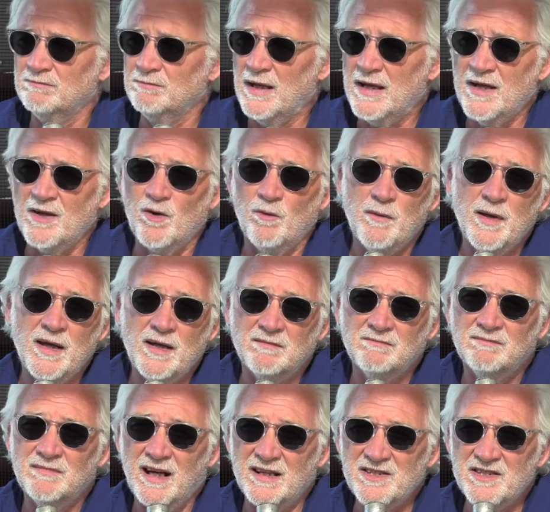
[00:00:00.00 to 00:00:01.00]
Man, oh, yeah. oh
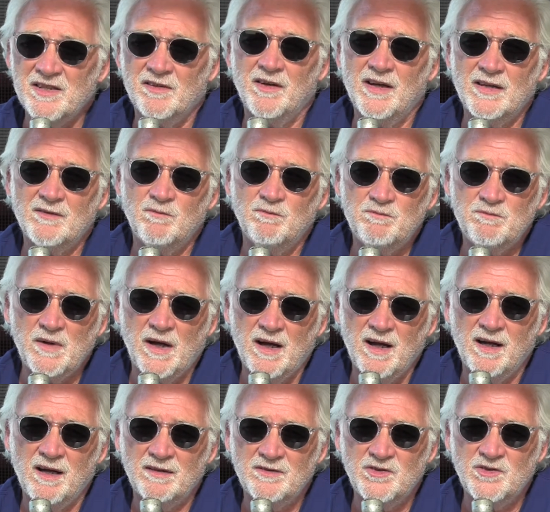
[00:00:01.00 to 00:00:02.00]
man, I still had
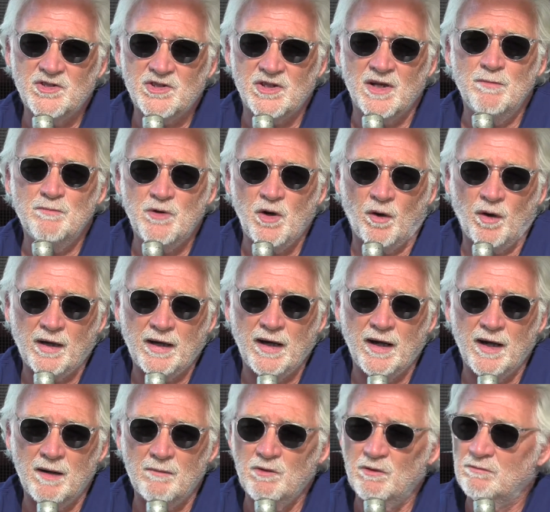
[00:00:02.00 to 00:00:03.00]
uh, some dark
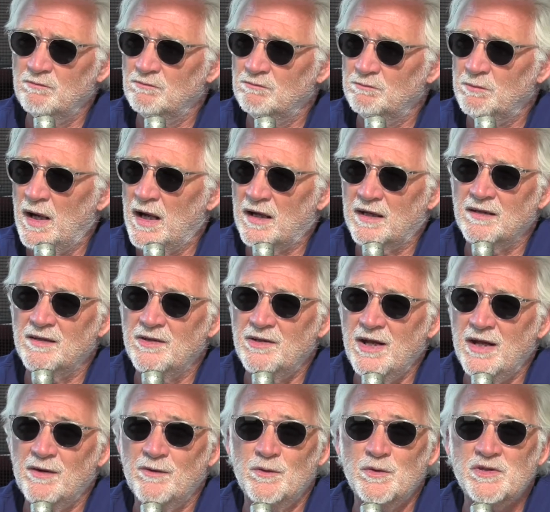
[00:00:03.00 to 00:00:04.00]
hair but back in the
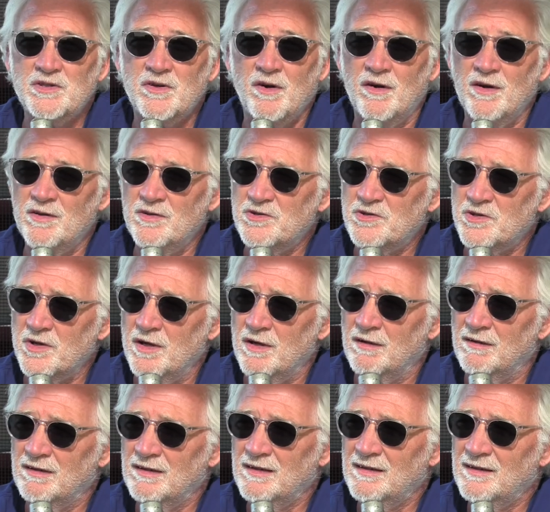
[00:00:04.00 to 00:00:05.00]
day when we started the show.